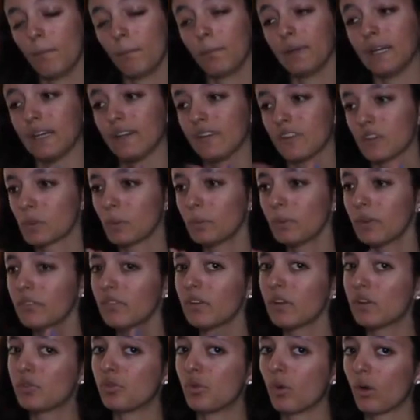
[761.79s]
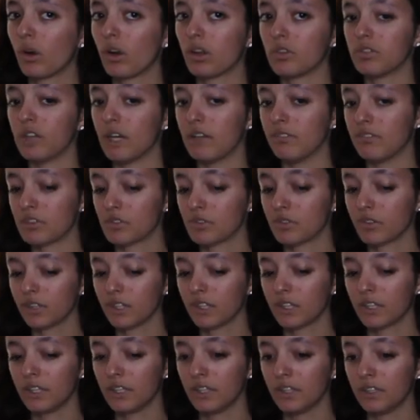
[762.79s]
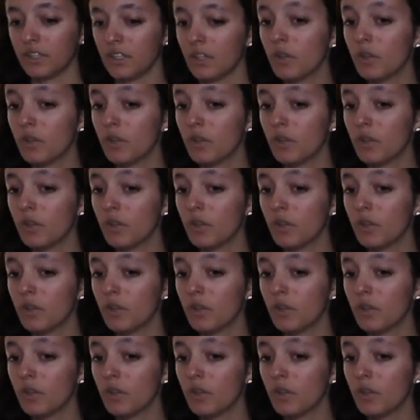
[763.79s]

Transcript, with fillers: But yeah, this one's going to be a 4 out of 5. It's really good,